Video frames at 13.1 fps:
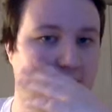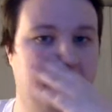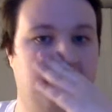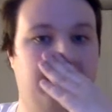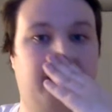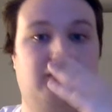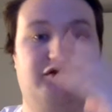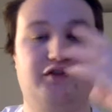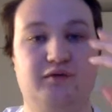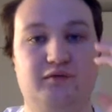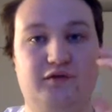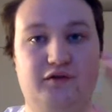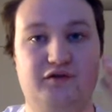Habanos
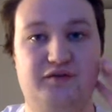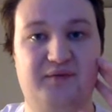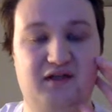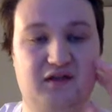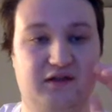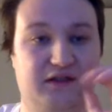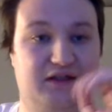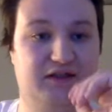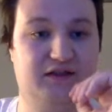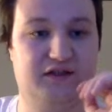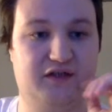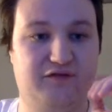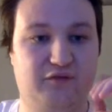do special edition
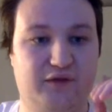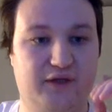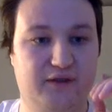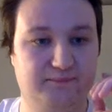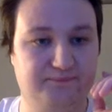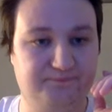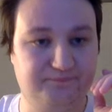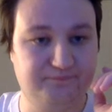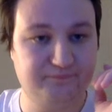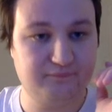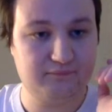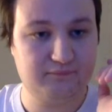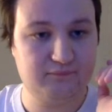stuff with it.
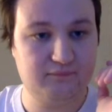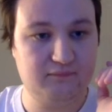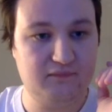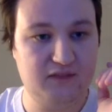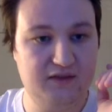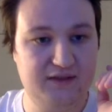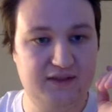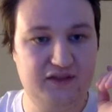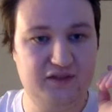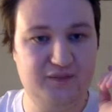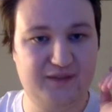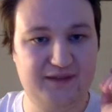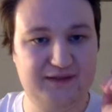Sancho
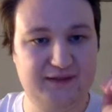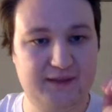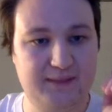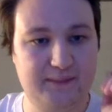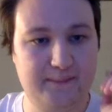Panza.